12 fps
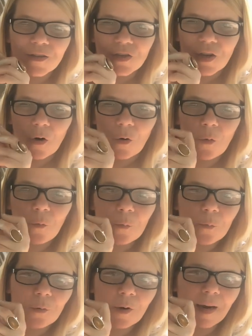so
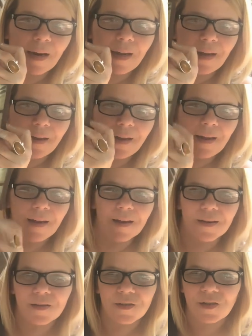pretty?
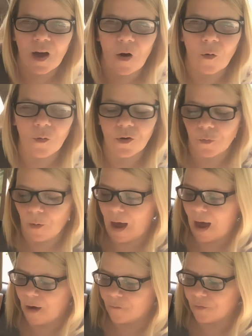So you
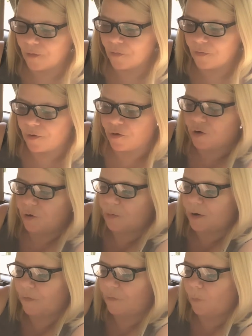have the two
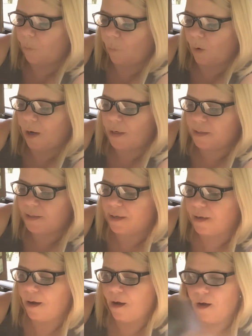different ones.
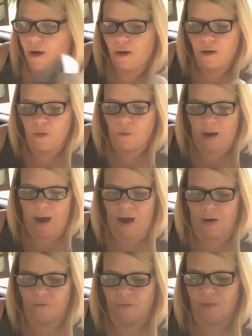You
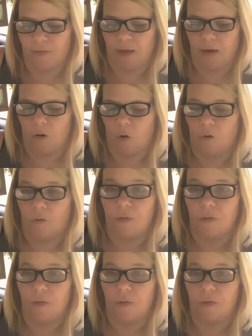have the, or the